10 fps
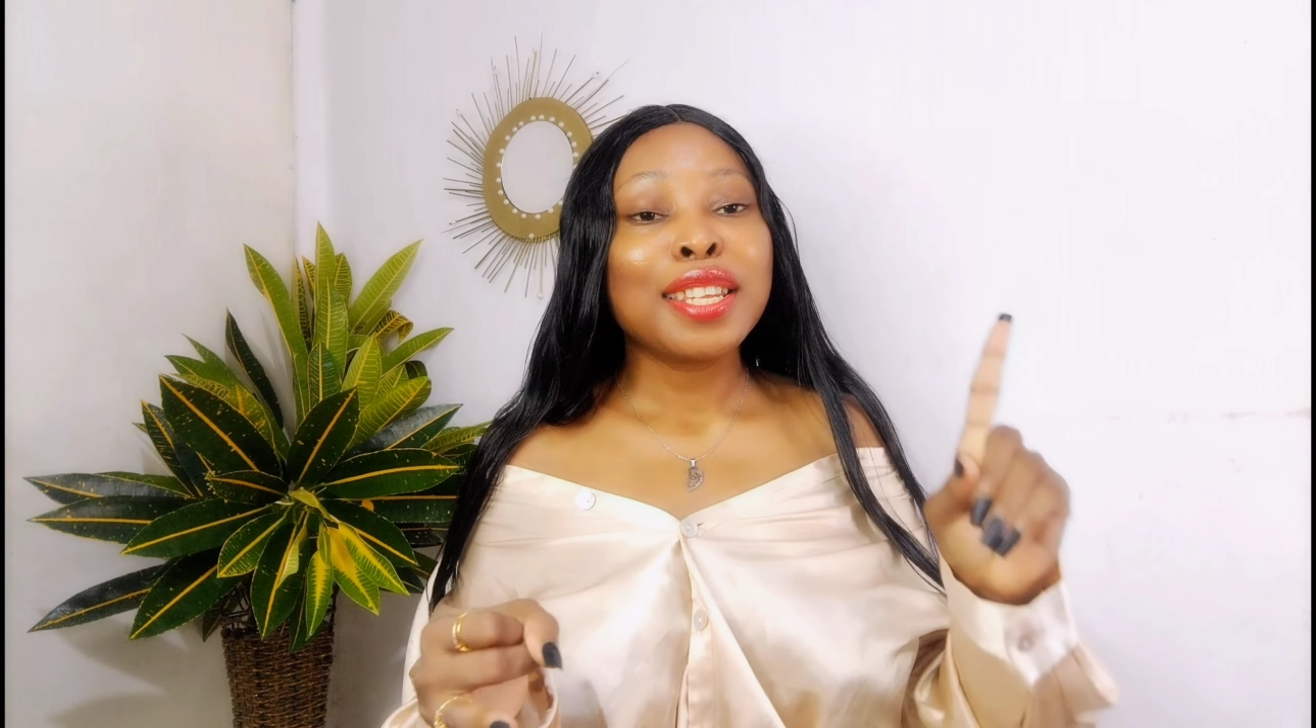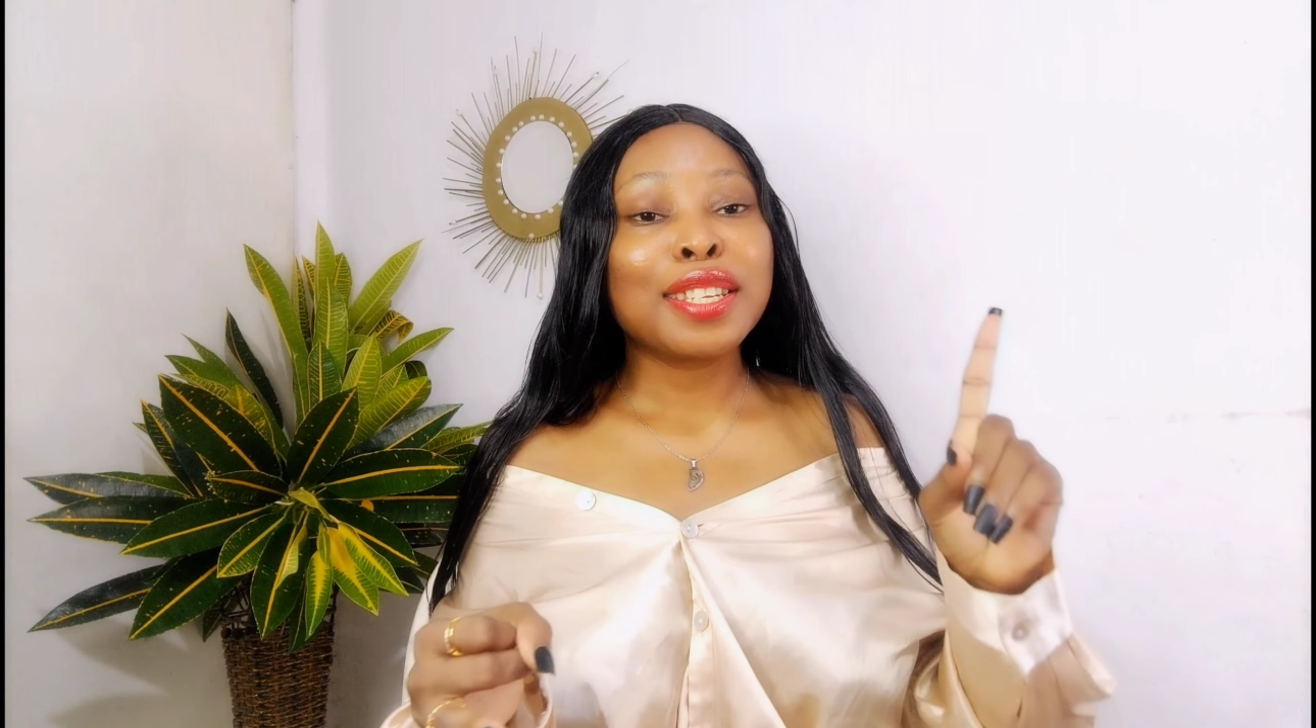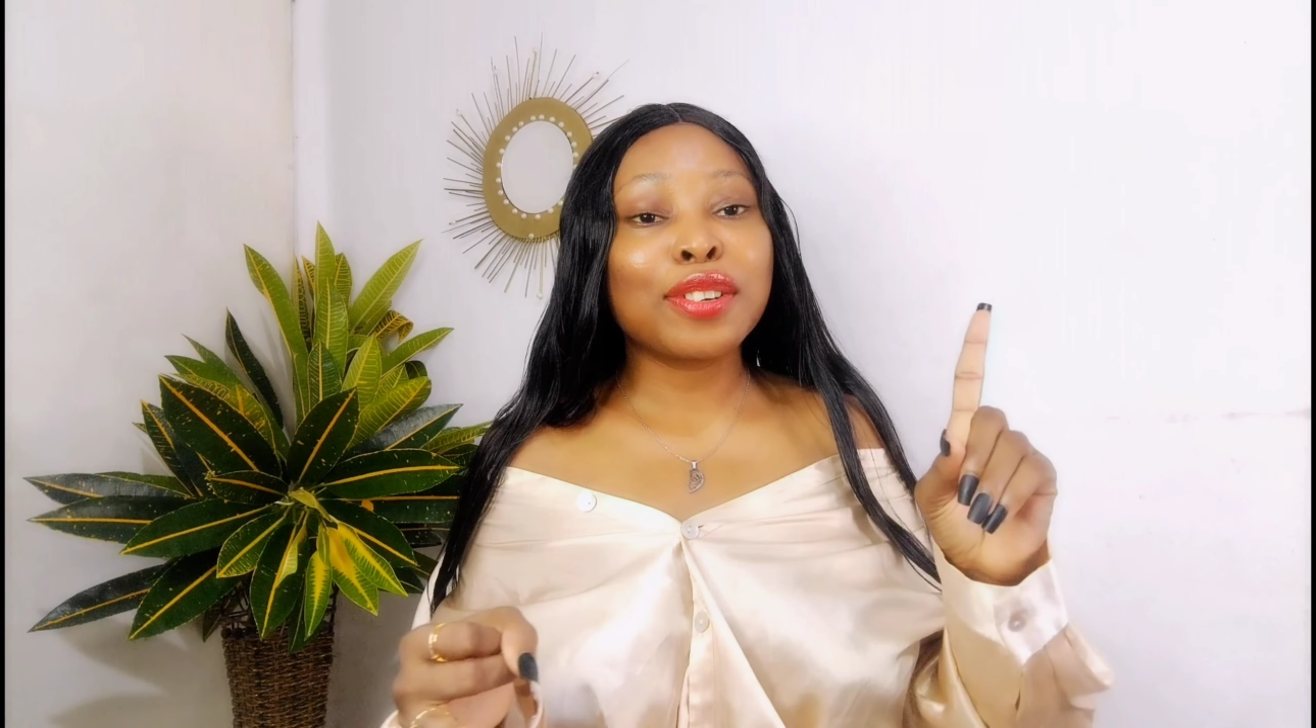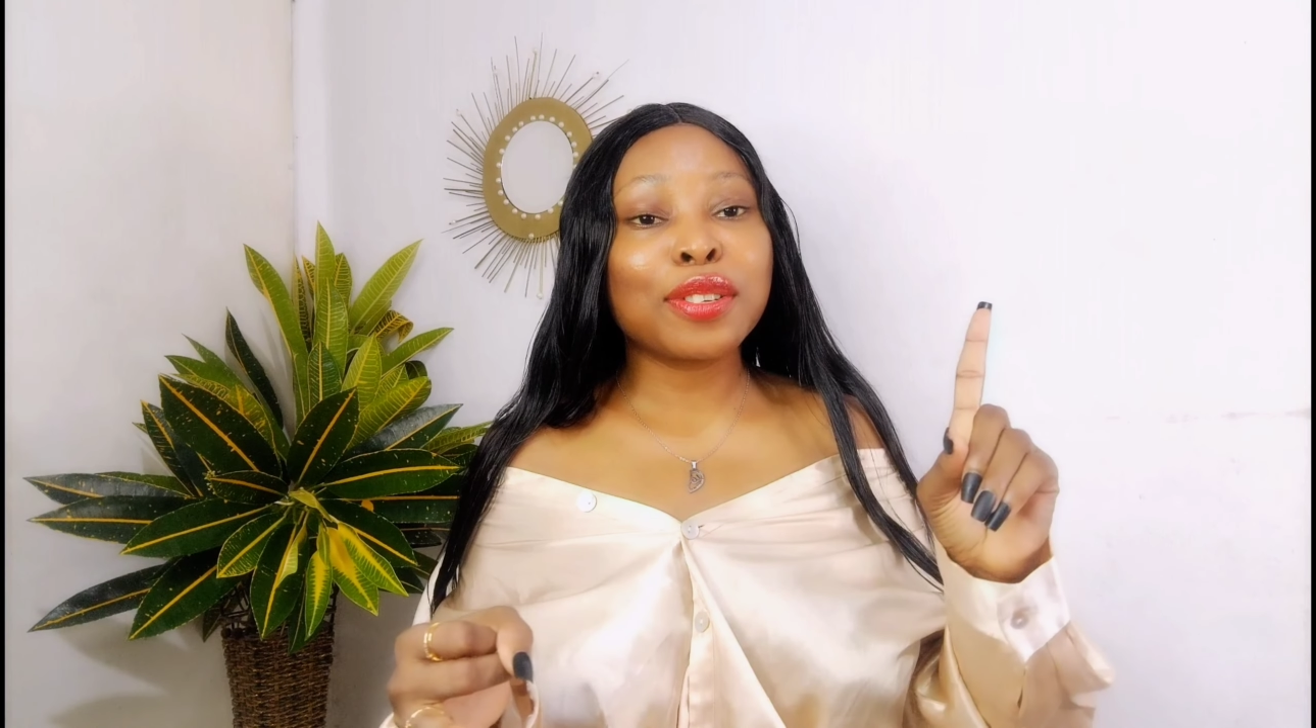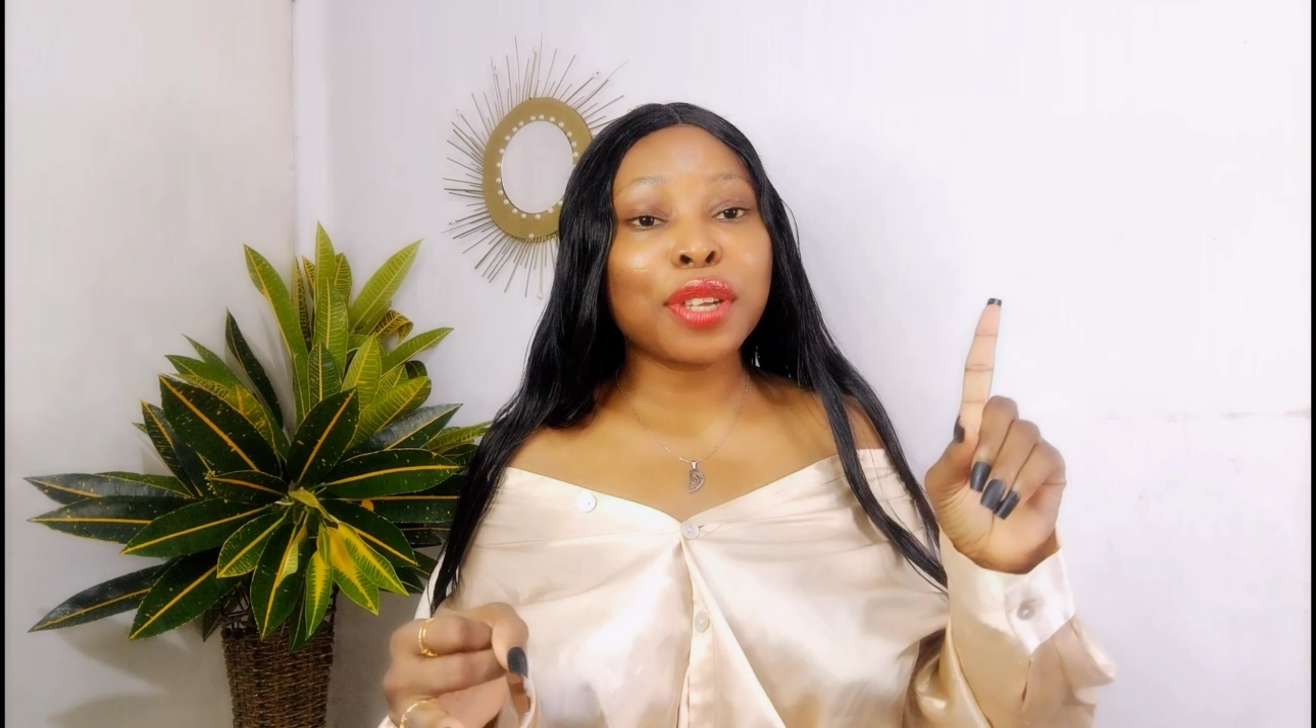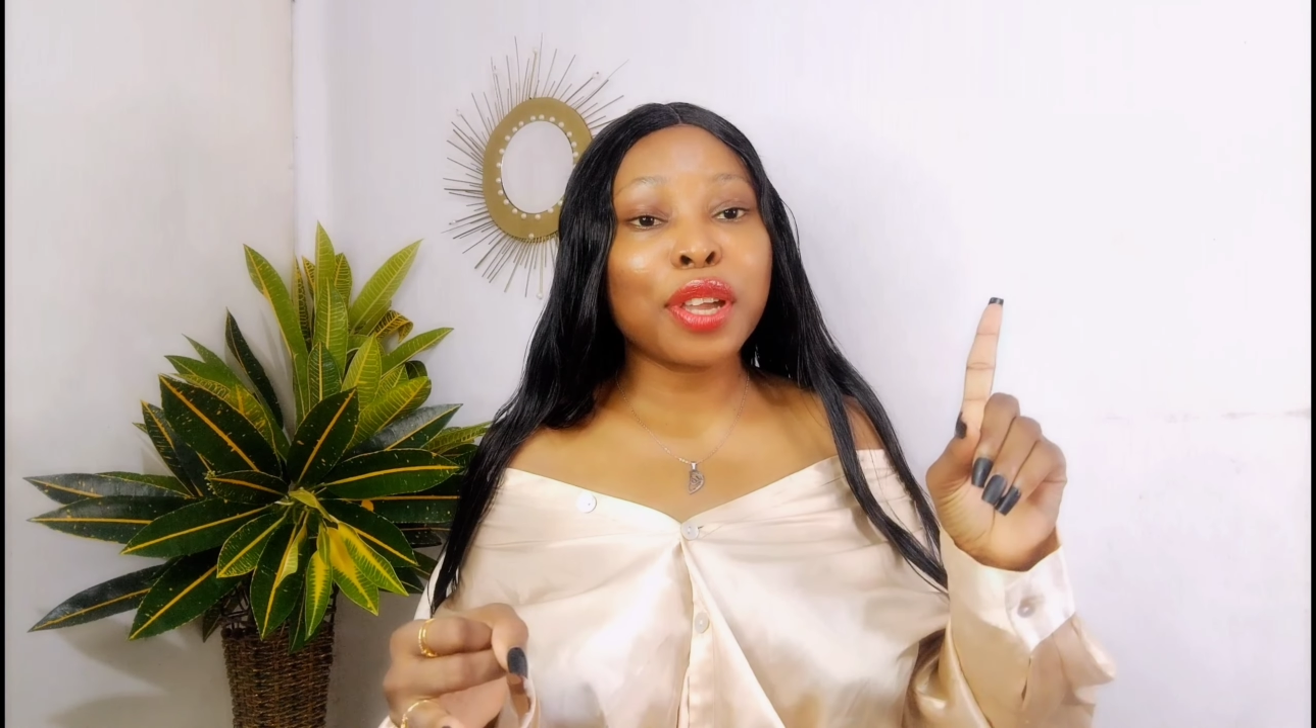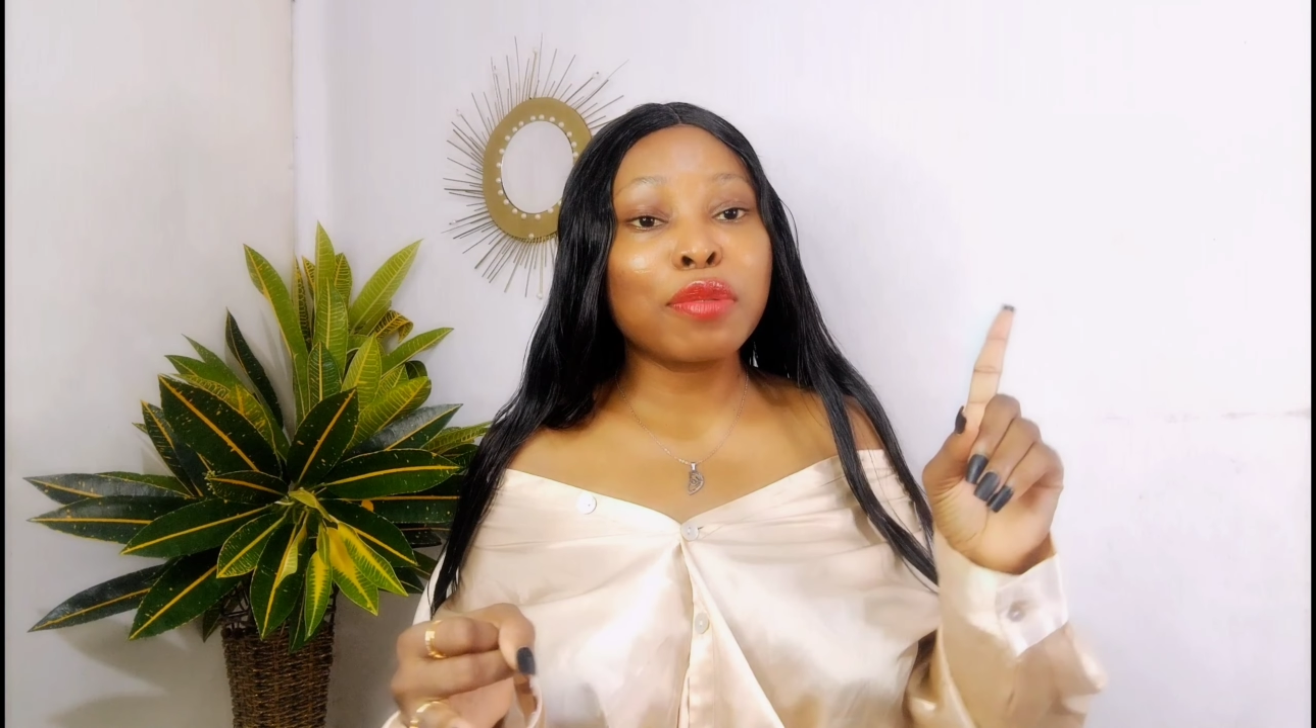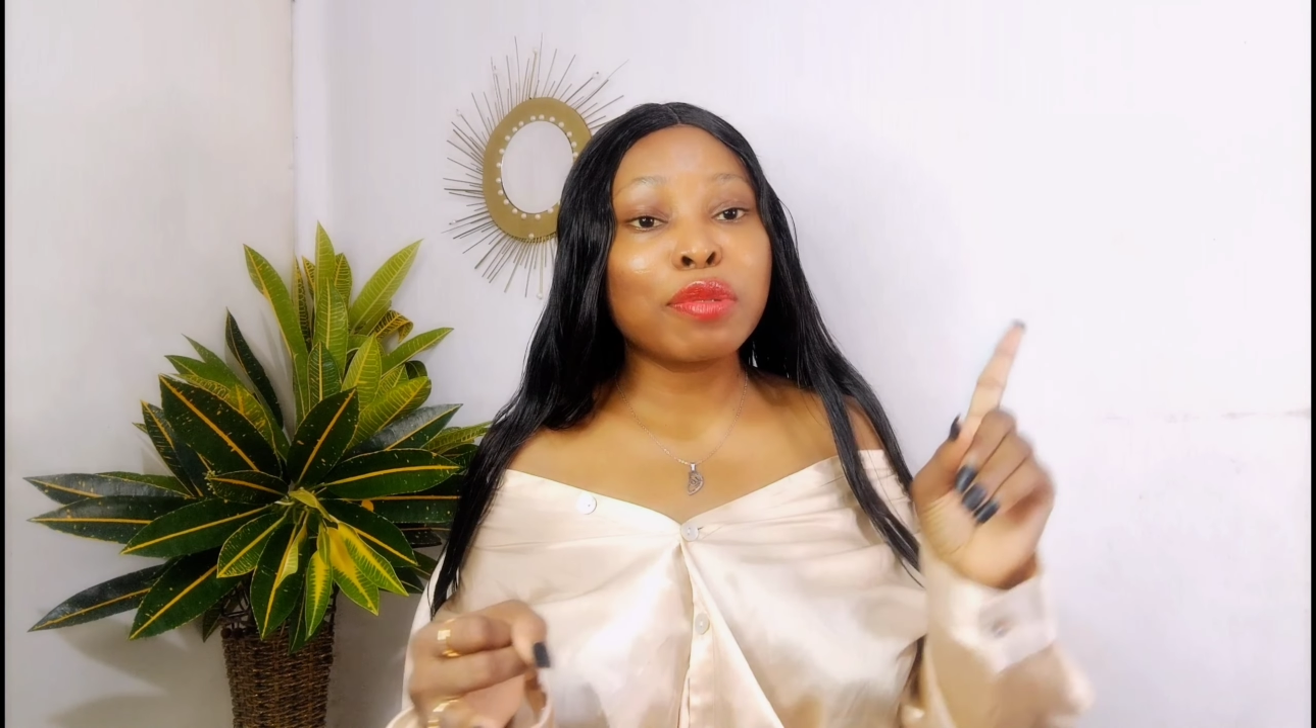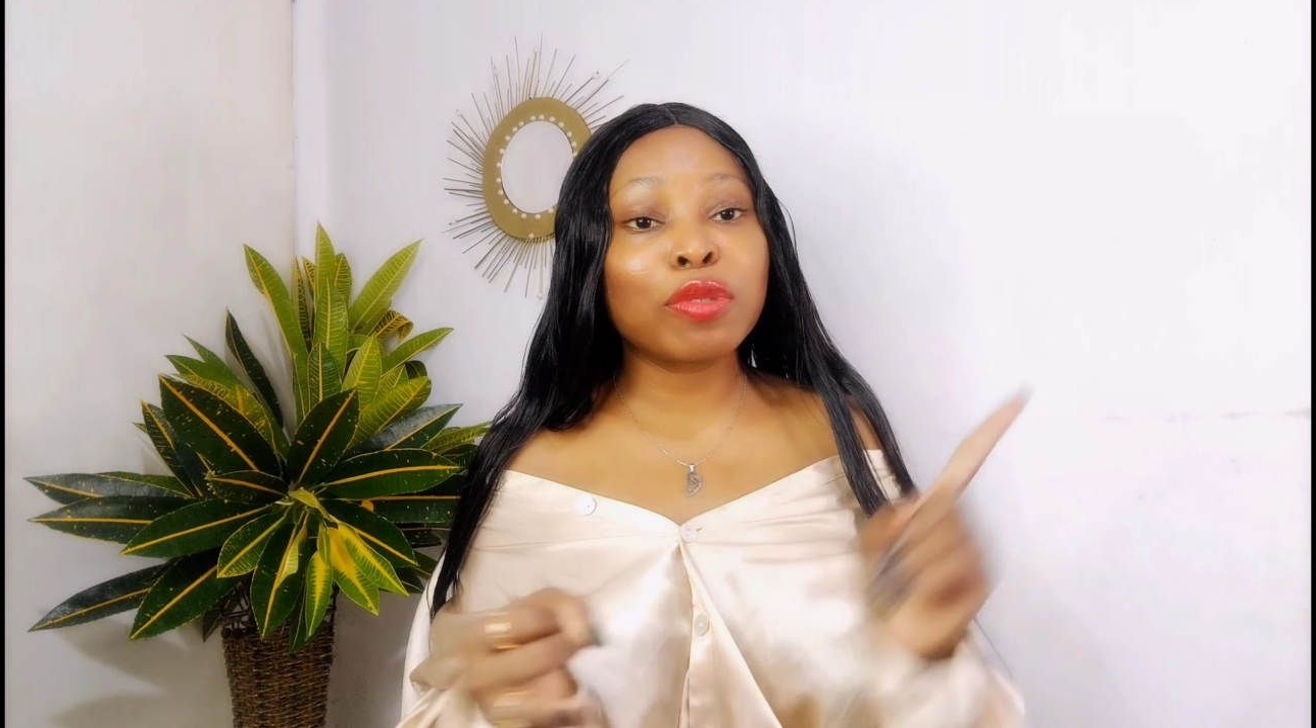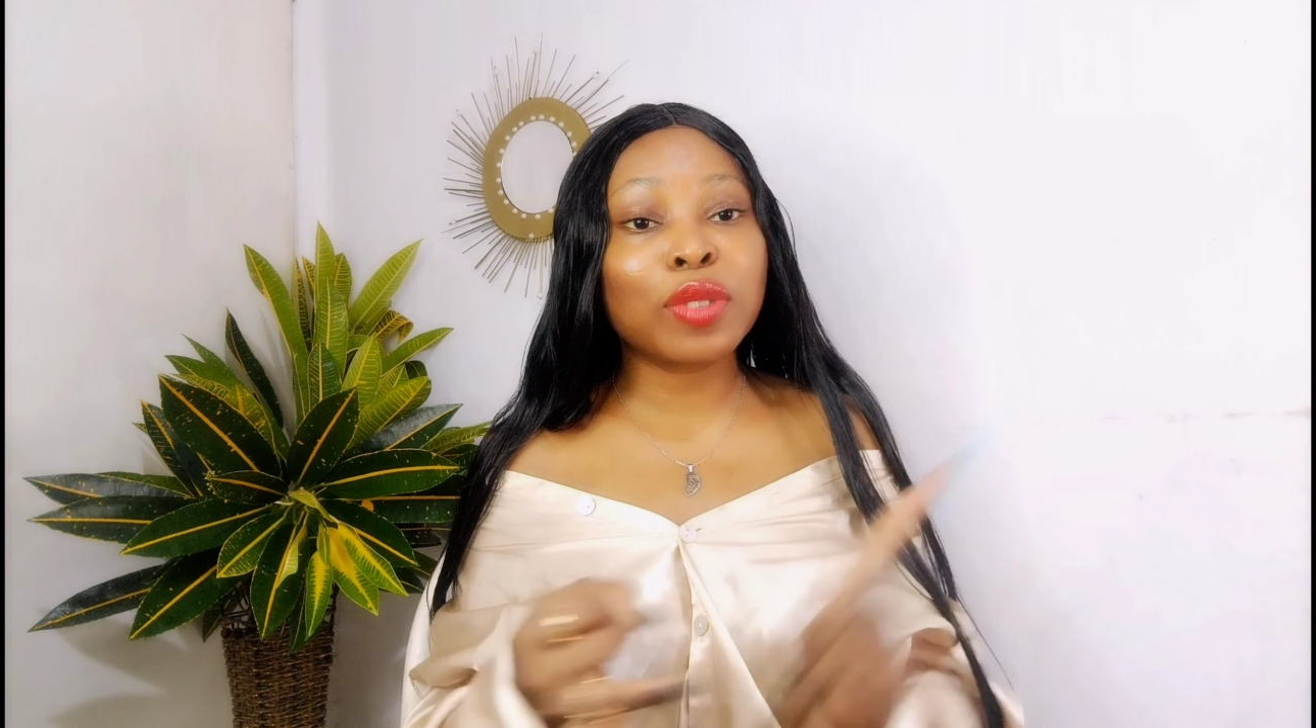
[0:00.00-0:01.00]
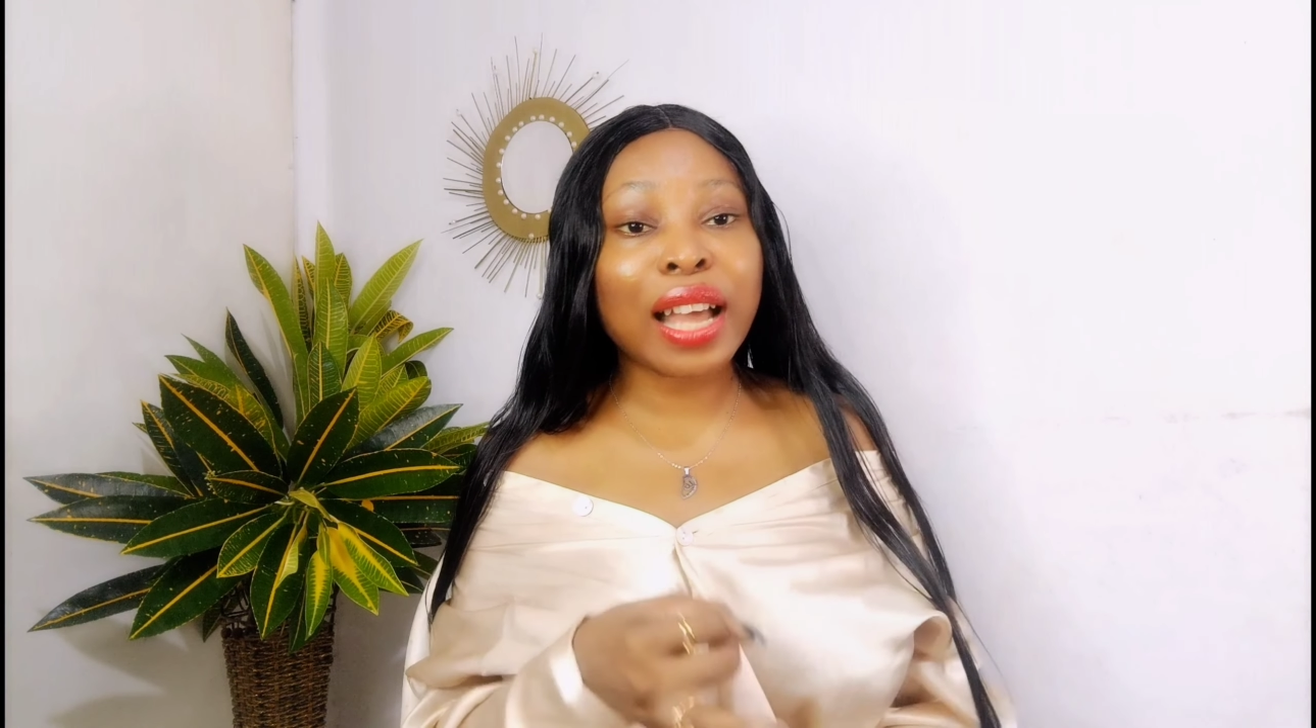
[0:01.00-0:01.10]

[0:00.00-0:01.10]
it's going to help remove